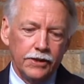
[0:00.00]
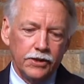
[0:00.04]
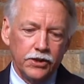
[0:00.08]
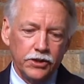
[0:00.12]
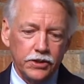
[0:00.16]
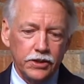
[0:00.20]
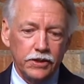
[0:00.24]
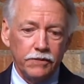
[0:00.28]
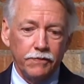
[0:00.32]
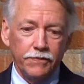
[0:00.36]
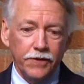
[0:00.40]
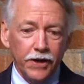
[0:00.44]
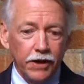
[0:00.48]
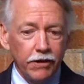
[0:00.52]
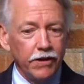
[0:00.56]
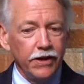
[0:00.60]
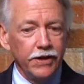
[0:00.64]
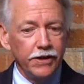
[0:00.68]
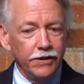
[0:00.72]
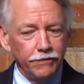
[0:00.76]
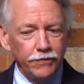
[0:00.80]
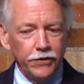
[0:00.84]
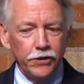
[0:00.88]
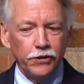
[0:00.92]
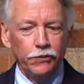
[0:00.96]
this is a very
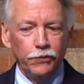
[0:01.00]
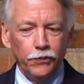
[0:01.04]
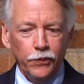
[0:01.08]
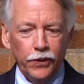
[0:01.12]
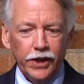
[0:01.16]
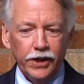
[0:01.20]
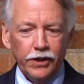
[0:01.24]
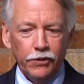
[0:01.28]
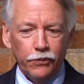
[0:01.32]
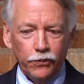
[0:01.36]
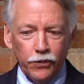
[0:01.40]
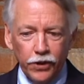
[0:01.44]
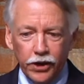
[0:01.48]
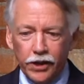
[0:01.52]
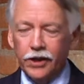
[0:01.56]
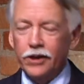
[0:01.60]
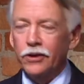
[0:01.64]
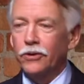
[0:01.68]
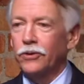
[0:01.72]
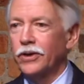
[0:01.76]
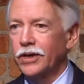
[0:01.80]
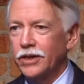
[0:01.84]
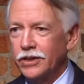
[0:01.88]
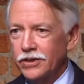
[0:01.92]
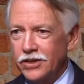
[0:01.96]
difficult way to run
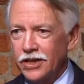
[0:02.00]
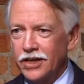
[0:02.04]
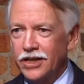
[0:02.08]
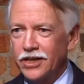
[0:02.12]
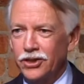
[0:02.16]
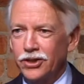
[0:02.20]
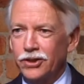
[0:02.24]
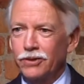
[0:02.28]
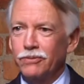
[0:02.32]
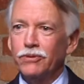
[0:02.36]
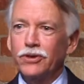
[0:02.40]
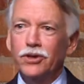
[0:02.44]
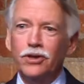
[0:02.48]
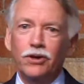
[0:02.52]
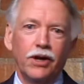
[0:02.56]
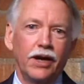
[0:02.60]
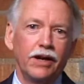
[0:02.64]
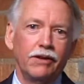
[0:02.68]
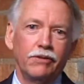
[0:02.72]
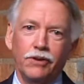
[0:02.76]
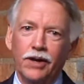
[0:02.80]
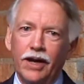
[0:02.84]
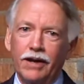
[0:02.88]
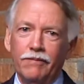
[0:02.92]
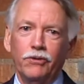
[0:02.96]
an organization when you
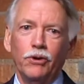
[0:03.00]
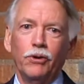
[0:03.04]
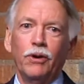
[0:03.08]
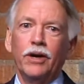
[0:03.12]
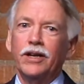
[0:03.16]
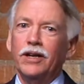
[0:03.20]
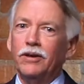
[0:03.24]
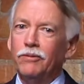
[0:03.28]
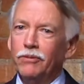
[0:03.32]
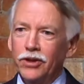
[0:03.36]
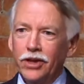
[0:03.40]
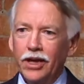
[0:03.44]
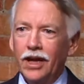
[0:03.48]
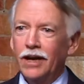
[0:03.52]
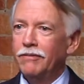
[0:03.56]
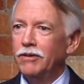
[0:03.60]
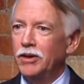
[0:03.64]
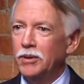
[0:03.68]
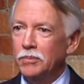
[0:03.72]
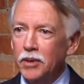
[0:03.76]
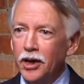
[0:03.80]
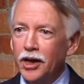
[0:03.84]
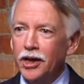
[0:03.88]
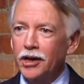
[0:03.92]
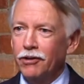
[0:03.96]
have, have no idea whether you have
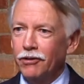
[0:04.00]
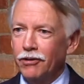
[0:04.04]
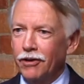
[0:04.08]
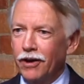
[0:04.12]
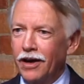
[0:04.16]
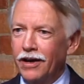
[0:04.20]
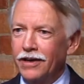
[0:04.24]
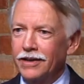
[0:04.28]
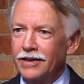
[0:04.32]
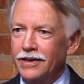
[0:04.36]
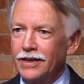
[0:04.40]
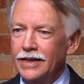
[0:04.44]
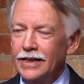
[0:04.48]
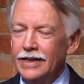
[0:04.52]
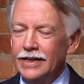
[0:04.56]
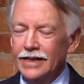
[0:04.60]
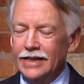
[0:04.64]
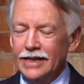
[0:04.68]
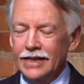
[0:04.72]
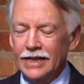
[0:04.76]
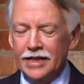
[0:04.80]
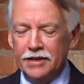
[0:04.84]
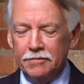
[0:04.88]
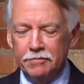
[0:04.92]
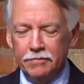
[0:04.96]
any money or
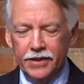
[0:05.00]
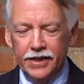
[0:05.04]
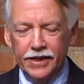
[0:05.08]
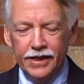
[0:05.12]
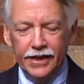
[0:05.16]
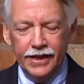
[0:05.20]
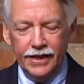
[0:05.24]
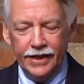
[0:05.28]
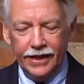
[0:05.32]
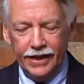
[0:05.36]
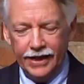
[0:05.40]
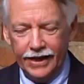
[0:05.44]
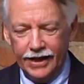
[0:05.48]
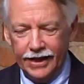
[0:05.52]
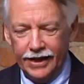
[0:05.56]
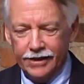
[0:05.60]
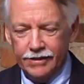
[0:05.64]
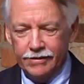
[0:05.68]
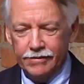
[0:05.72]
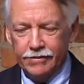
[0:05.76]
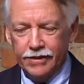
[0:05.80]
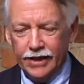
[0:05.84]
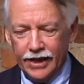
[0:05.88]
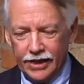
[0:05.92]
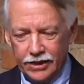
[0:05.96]
not. Um,
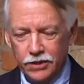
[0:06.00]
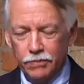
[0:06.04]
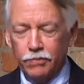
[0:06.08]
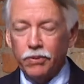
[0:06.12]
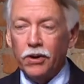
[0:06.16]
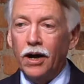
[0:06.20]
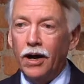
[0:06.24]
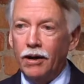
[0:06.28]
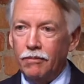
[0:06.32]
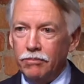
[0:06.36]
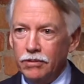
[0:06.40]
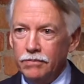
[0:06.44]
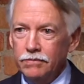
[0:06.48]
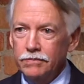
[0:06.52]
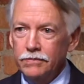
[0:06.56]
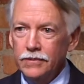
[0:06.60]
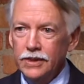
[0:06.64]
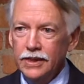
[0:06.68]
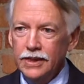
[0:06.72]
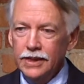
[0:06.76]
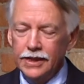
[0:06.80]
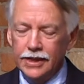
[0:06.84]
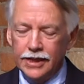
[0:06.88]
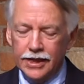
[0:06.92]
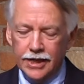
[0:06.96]
and that's a problem.
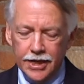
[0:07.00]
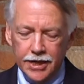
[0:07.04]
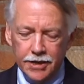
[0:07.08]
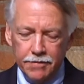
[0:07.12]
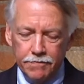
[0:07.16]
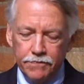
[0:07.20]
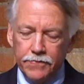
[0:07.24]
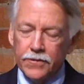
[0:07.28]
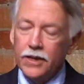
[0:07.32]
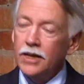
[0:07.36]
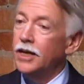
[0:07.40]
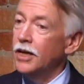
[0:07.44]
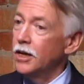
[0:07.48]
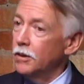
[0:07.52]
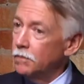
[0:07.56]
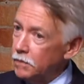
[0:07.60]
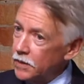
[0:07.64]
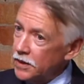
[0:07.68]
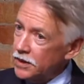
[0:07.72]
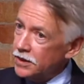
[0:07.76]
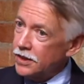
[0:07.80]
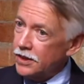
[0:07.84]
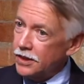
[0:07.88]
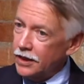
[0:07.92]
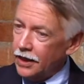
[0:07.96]
Um,
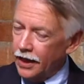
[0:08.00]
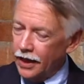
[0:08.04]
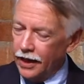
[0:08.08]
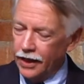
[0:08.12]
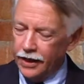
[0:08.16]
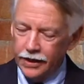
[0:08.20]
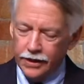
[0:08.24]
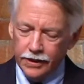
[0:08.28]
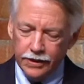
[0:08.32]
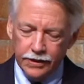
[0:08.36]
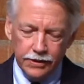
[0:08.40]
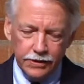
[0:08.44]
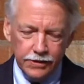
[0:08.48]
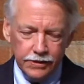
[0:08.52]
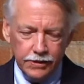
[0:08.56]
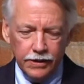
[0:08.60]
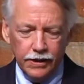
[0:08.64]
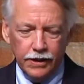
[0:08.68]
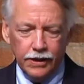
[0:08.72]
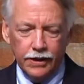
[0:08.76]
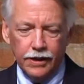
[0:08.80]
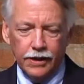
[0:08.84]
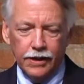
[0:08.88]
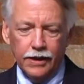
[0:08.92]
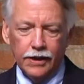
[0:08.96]
NPCA,
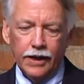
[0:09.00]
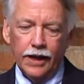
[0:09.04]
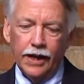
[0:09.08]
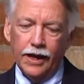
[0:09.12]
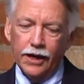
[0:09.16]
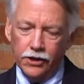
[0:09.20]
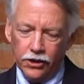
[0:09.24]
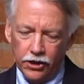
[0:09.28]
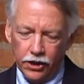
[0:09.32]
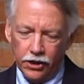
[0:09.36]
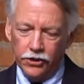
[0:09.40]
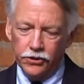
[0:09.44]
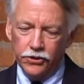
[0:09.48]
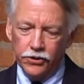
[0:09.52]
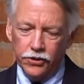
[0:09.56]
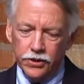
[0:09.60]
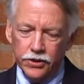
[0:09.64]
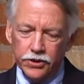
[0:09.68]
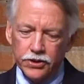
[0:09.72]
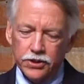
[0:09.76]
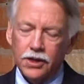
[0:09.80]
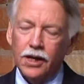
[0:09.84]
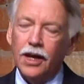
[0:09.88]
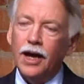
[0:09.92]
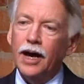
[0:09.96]
uh, and
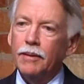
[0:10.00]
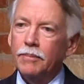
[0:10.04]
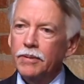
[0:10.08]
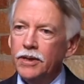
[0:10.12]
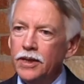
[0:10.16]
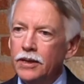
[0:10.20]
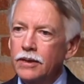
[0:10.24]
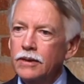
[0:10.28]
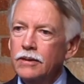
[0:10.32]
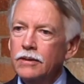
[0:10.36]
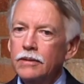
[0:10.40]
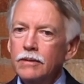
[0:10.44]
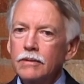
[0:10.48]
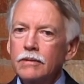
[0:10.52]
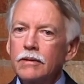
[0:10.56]
others lobby